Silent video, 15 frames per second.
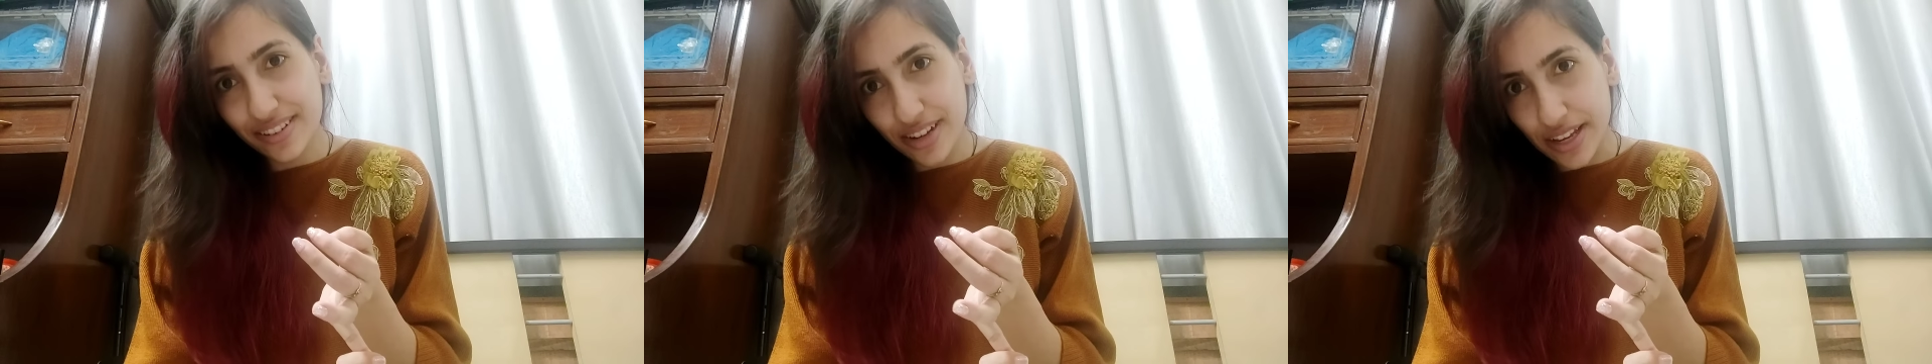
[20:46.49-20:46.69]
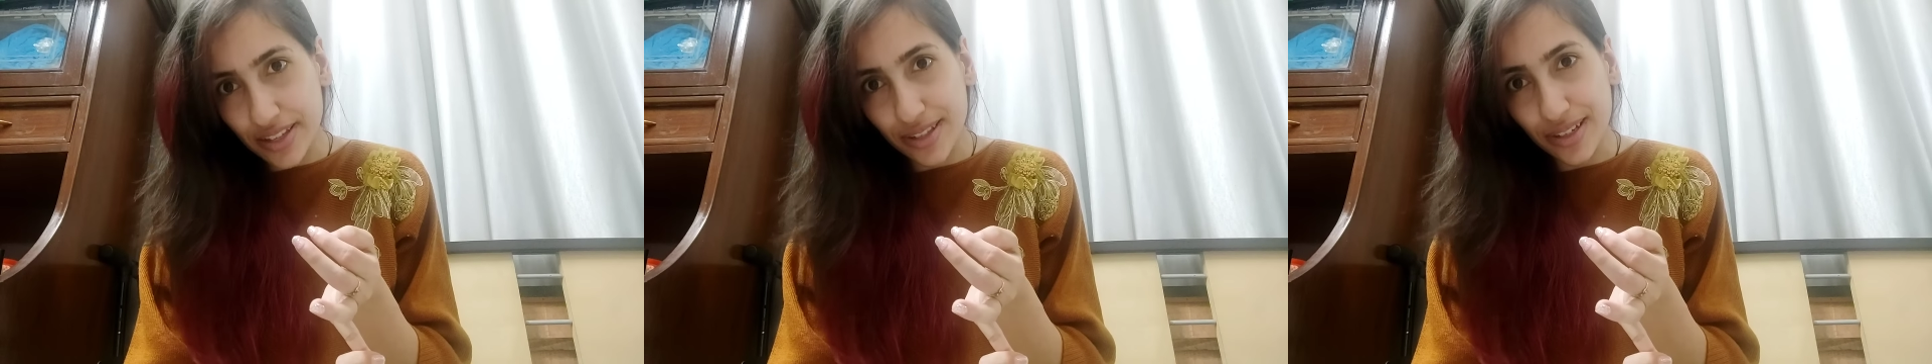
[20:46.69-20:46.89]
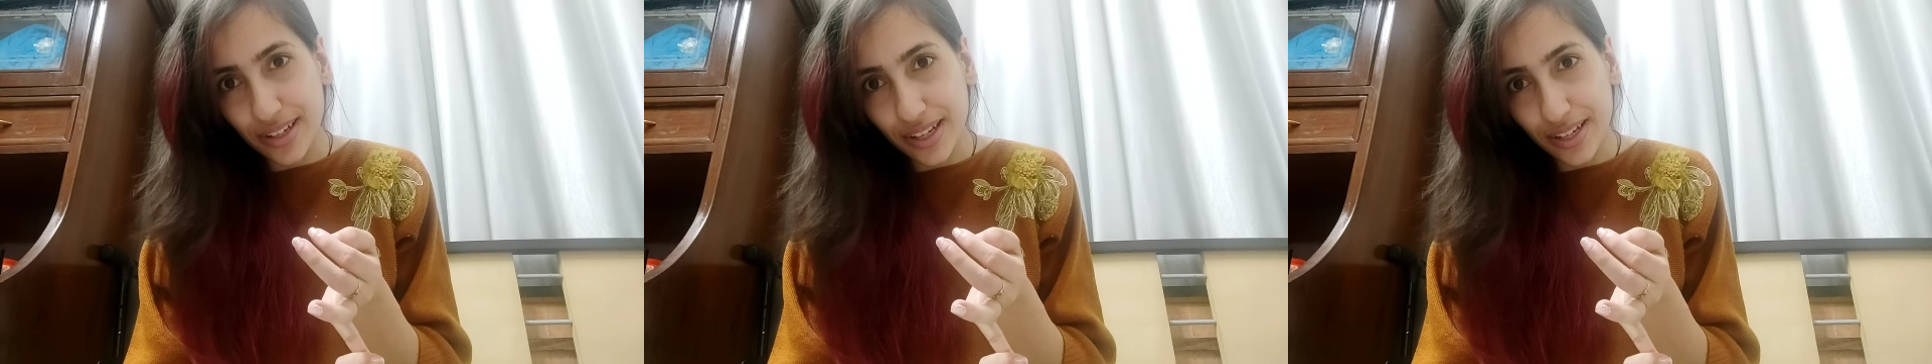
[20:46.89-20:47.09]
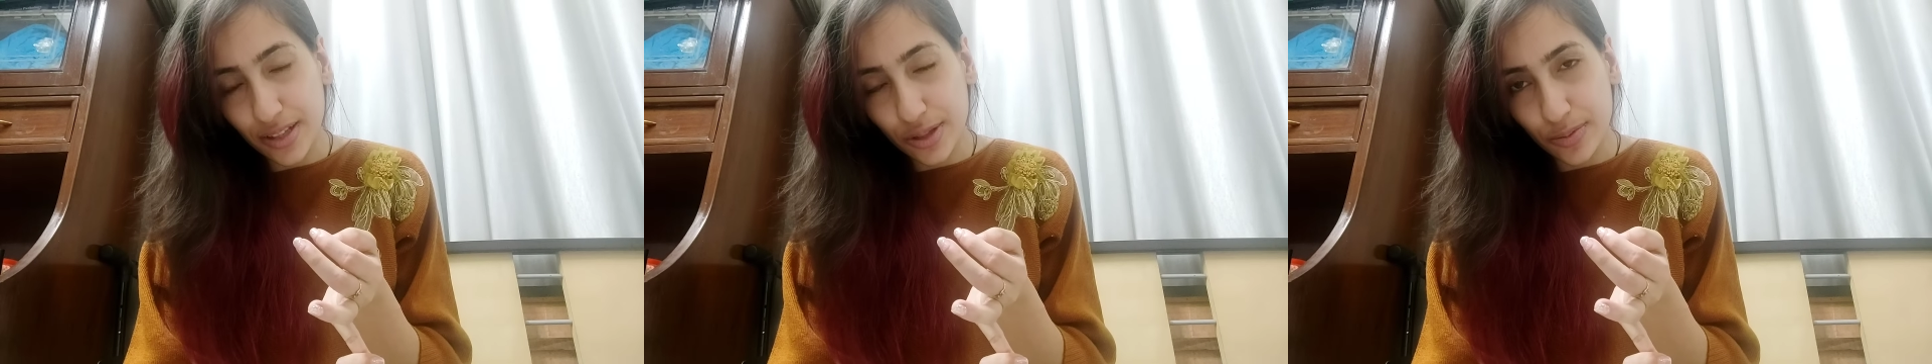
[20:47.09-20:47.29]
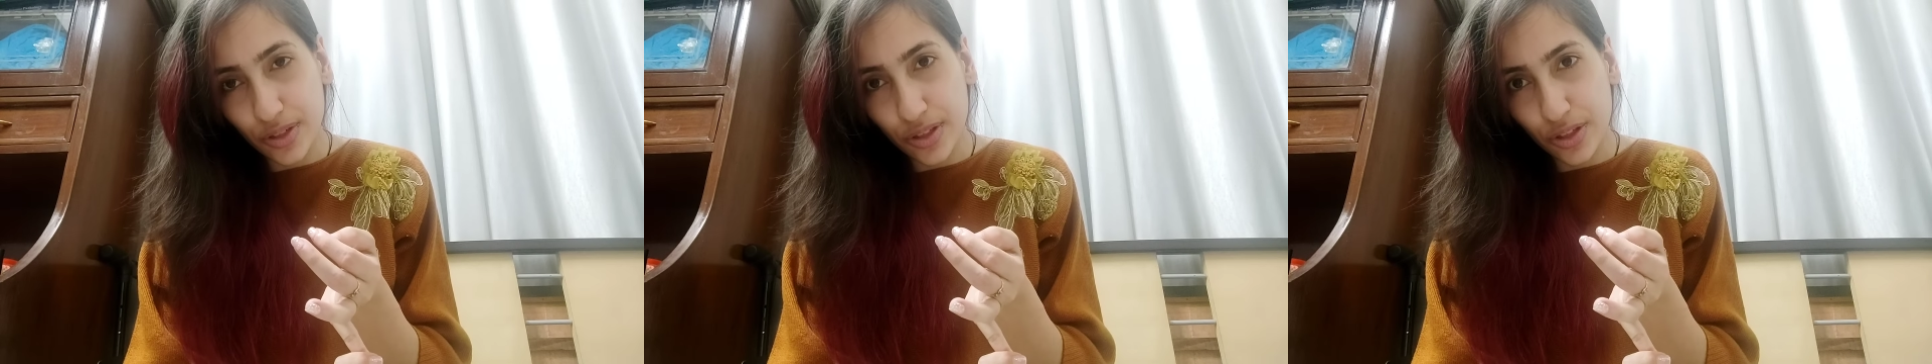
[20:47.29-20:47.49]

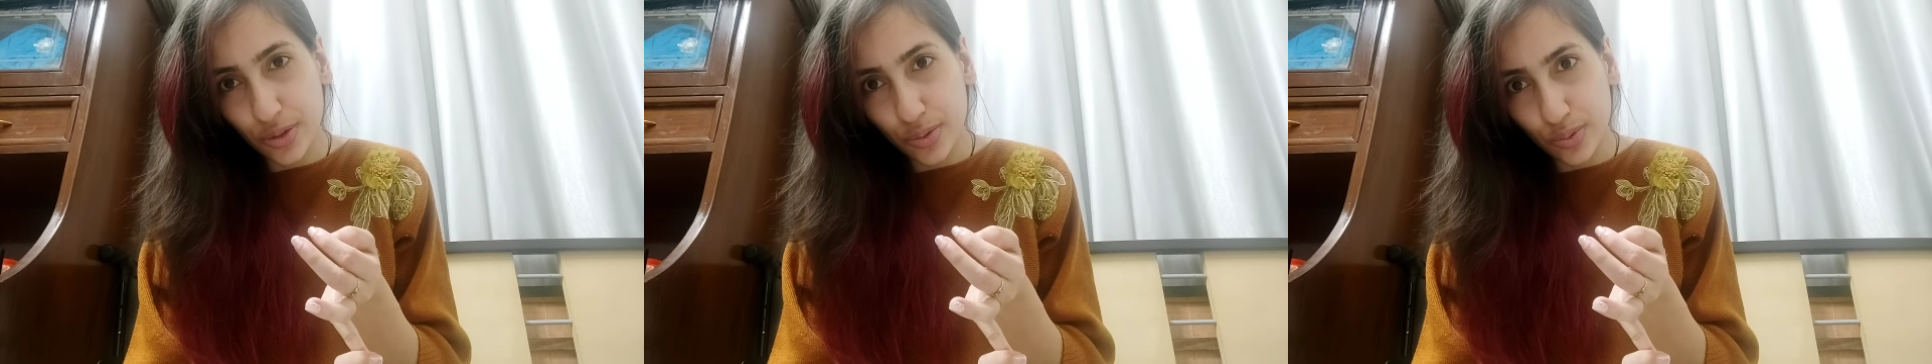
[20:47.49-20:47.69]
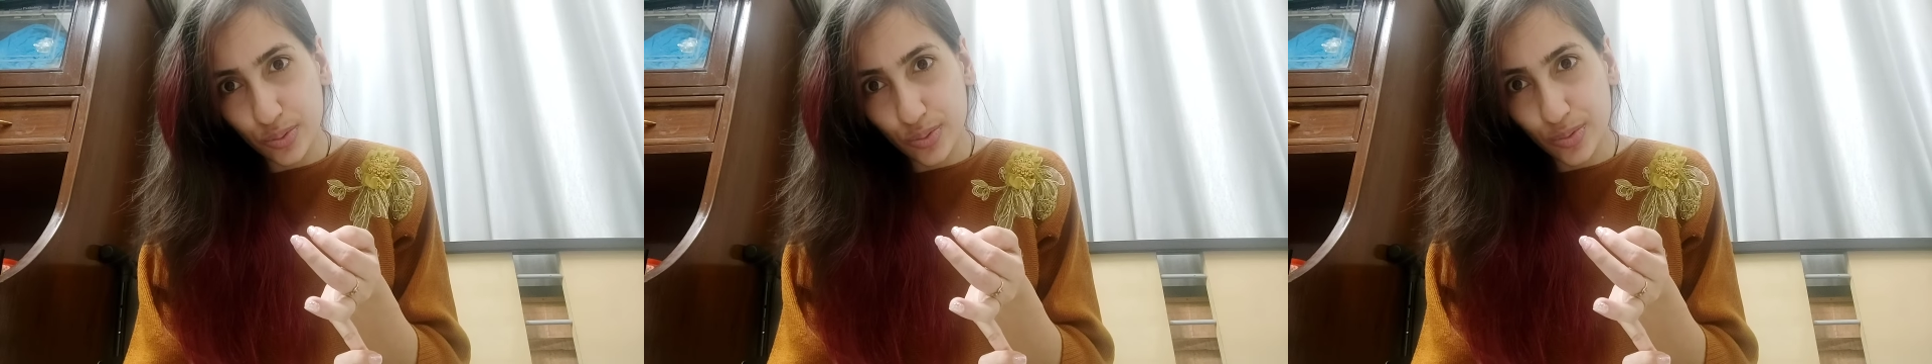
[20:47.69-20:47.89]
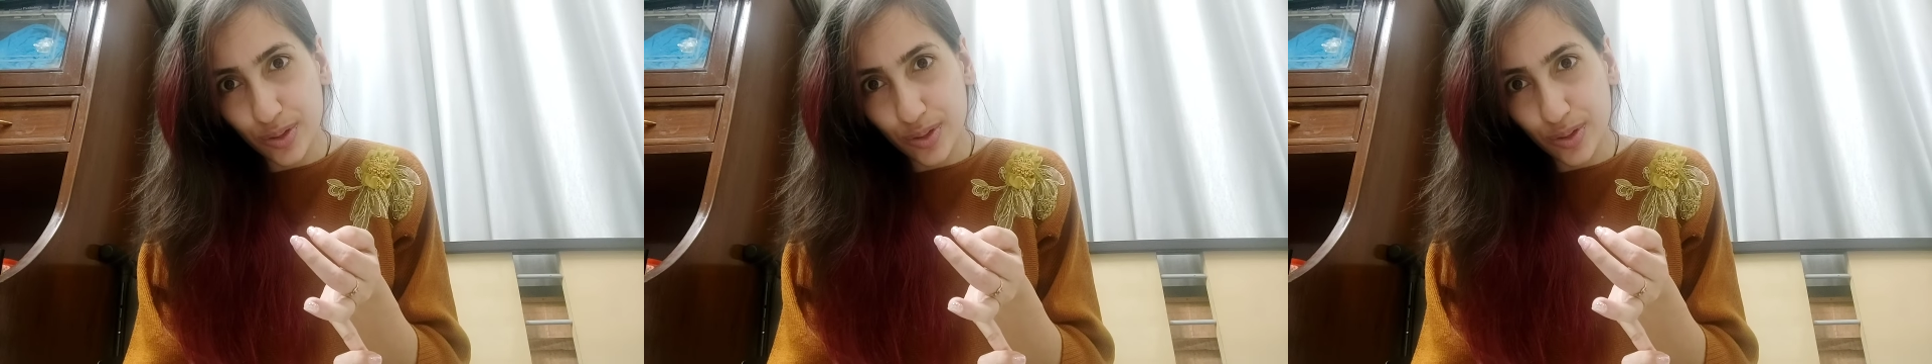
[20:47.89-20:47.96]
resonates with you